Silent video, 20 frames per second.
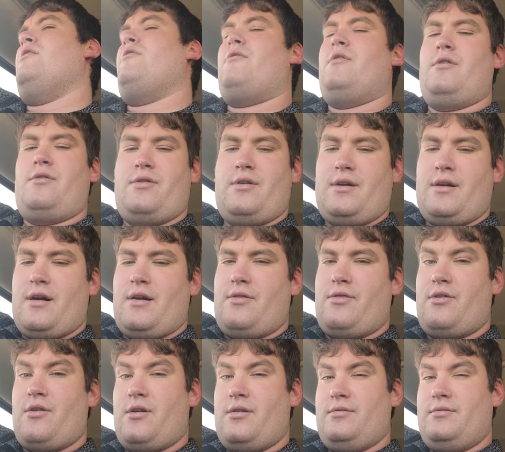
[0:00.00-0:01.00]
only thing I
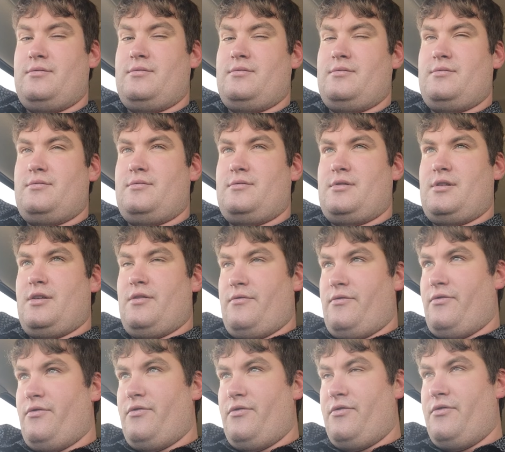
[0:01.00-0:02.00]
thought
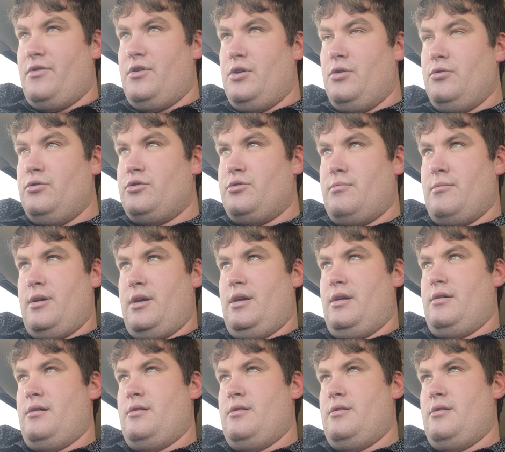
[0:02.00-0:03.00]
confused
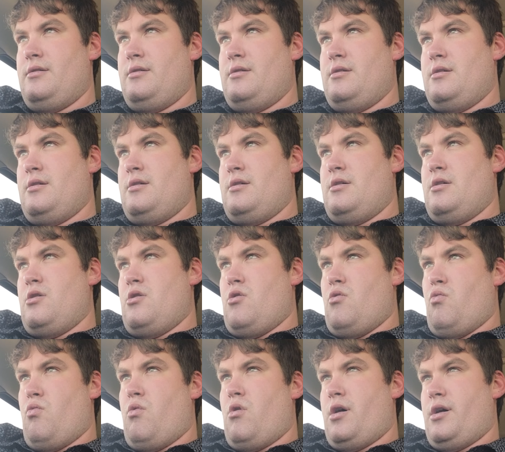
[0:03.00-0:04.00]
me
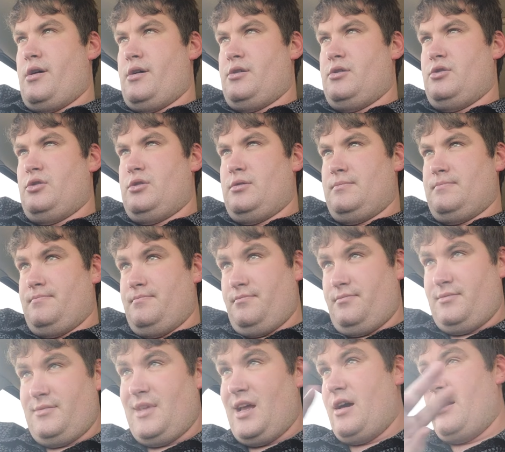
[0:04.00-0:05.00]
was,
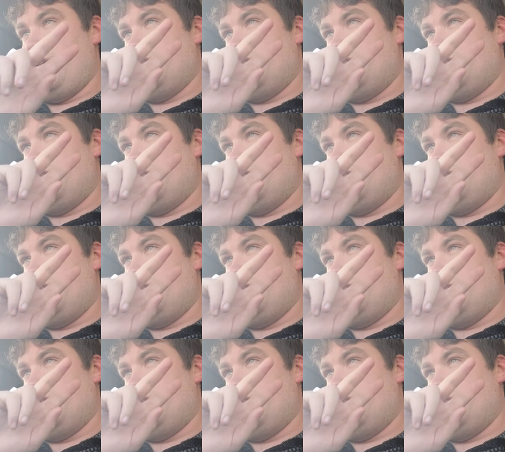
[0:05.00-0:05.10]
and